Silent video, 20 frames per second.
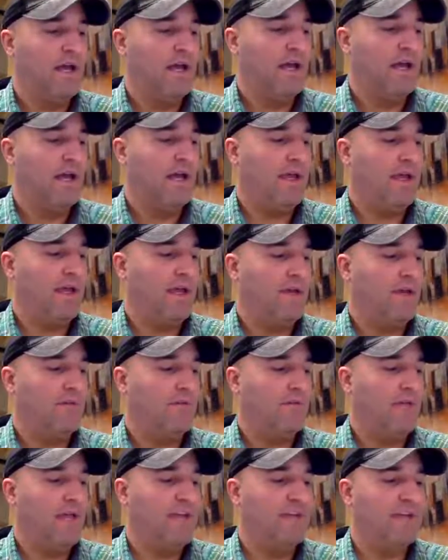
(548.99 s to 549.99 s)
a
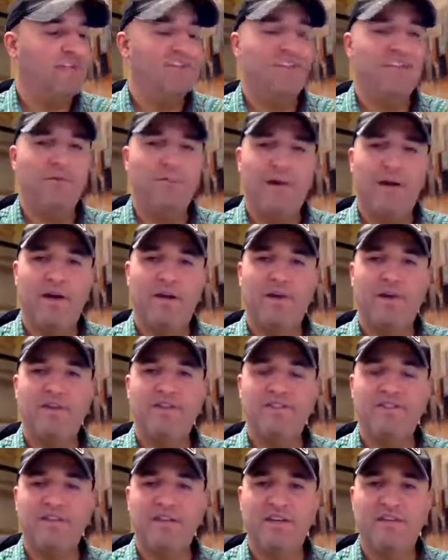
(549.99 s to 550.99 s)
HTML
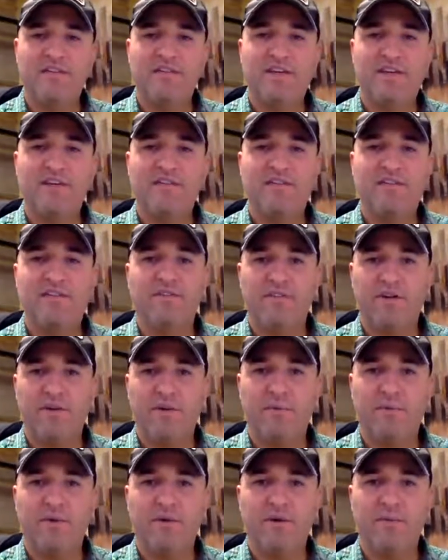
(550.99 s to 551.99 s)
and CSS
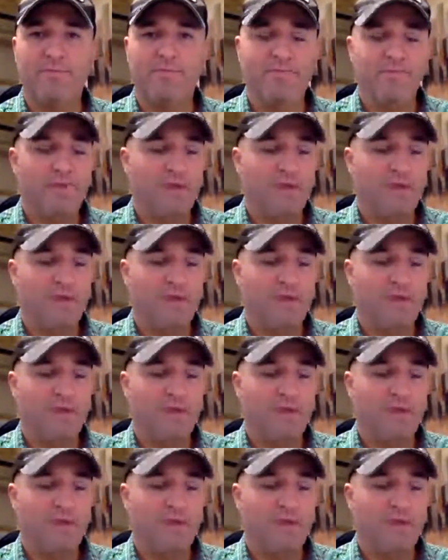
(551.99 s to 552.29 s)
developer.